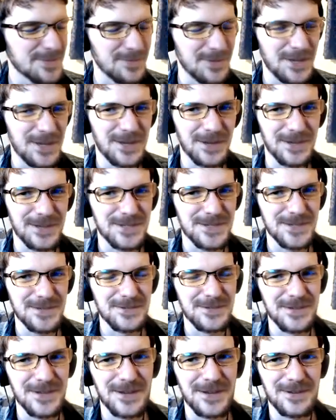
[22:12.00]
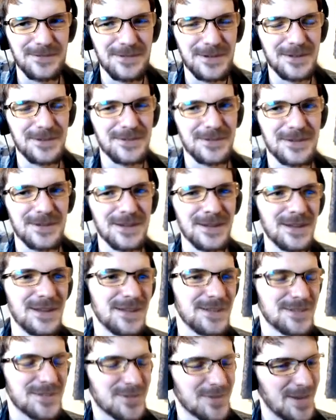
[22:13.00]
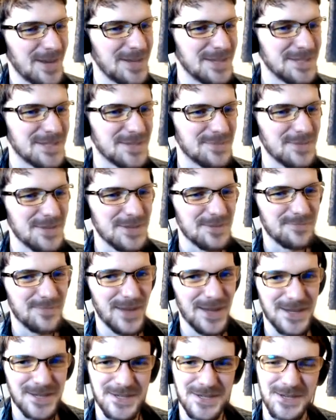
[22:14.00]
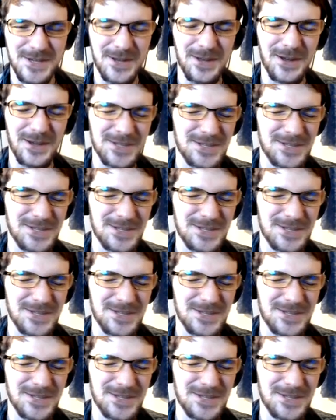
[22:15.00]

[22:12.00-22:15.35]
That's what you gotta do, you know, when you're uh, training to be the best,